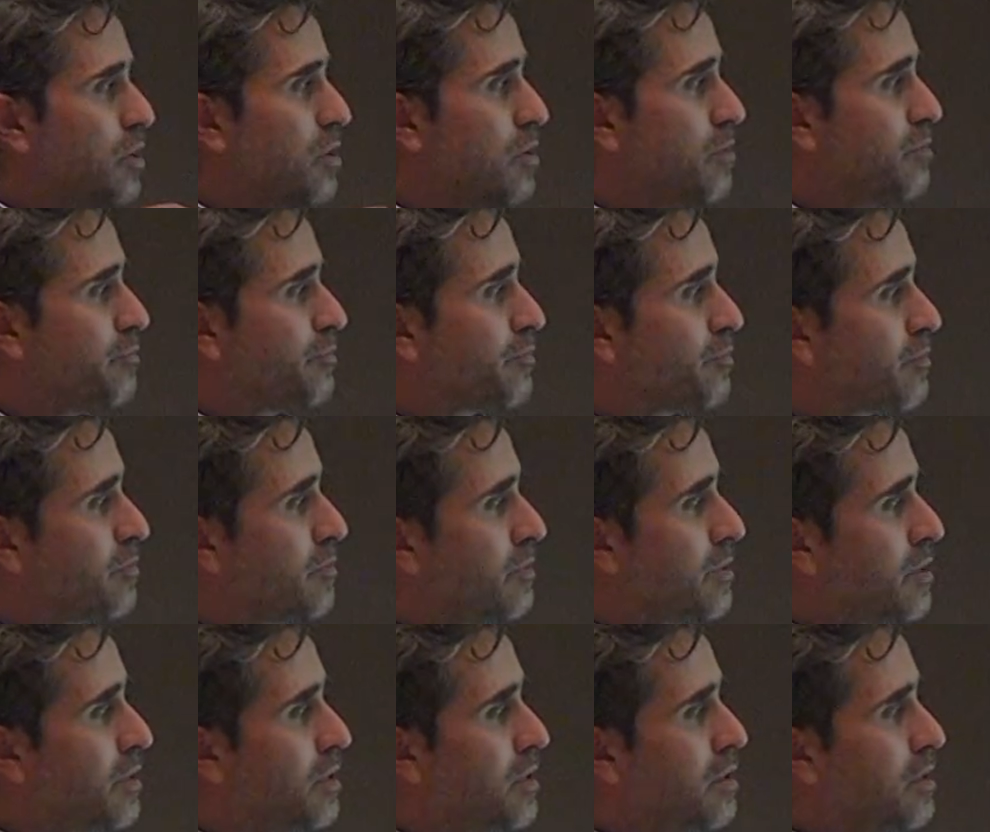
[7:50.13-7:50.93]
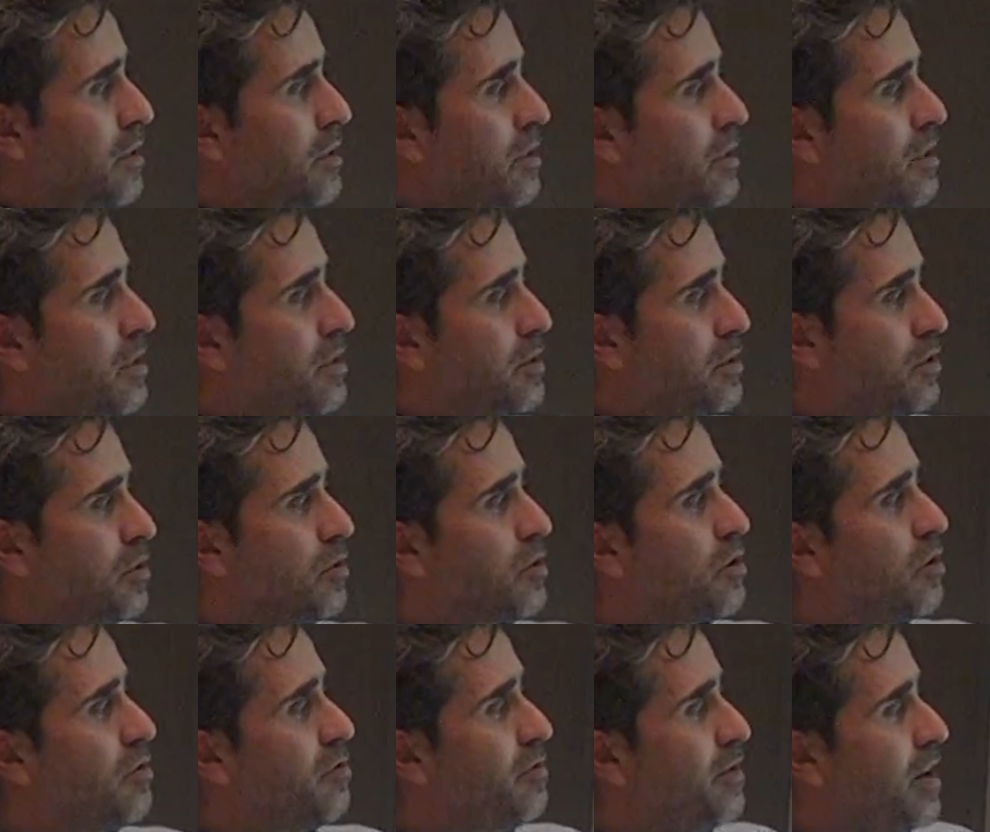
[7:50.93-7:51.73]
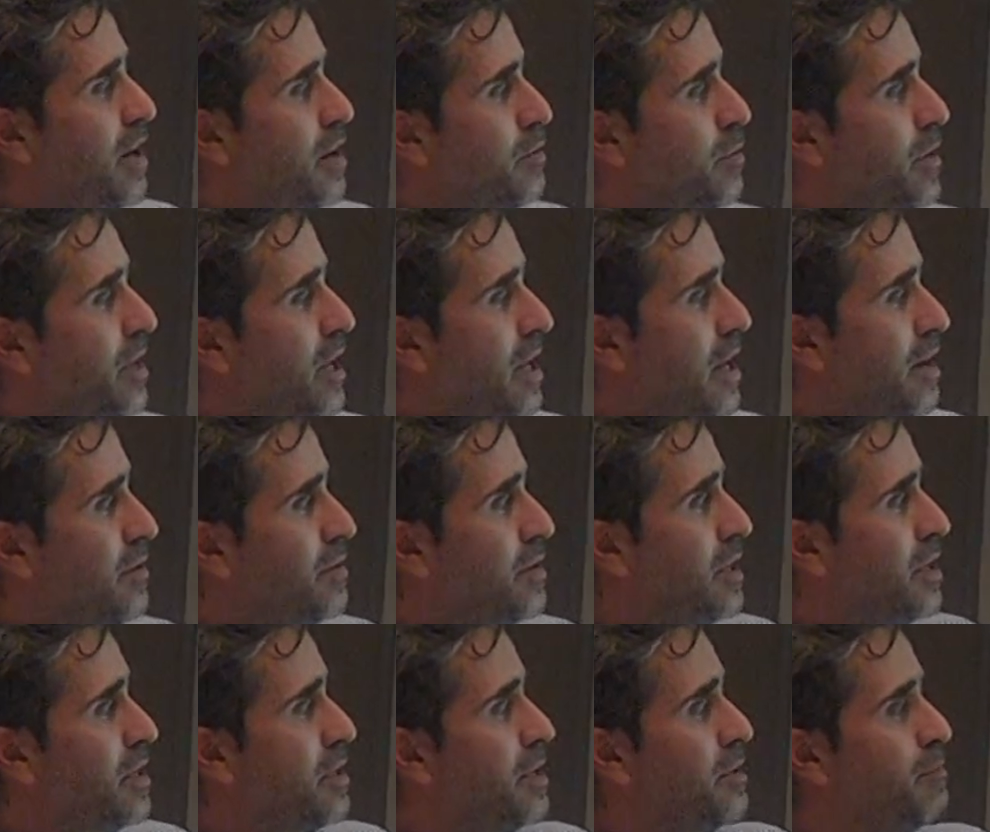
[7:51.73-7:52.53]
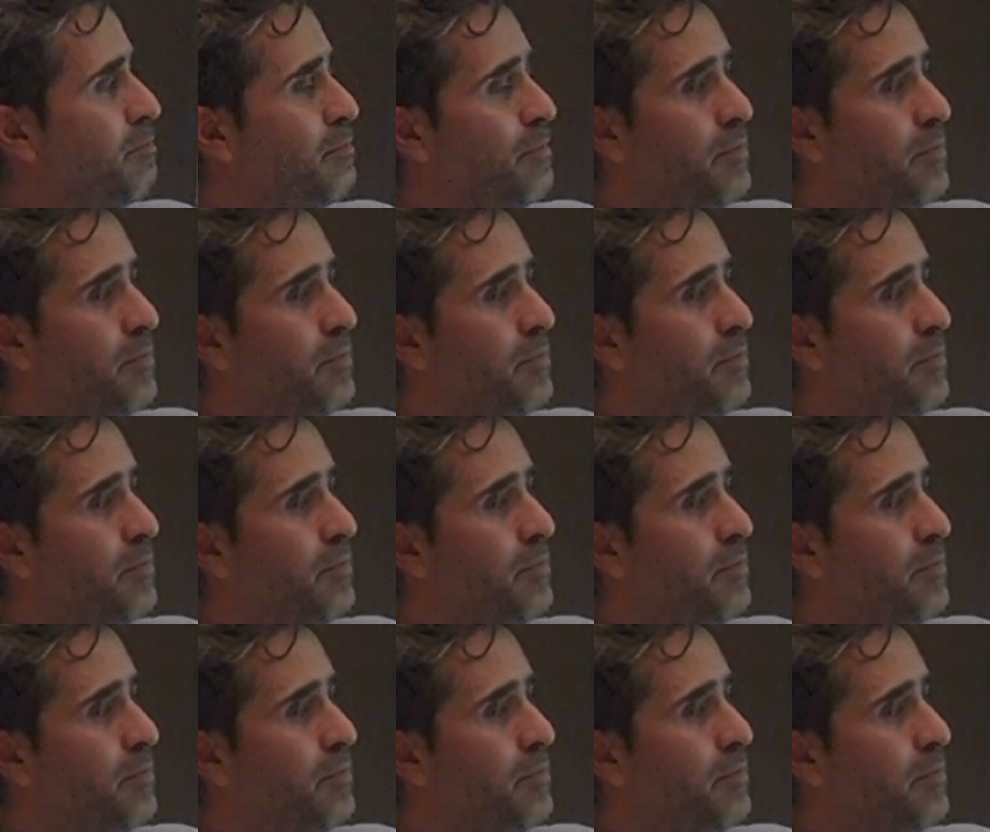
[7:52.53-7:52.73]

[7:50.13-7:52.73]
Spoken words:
No? So far we have that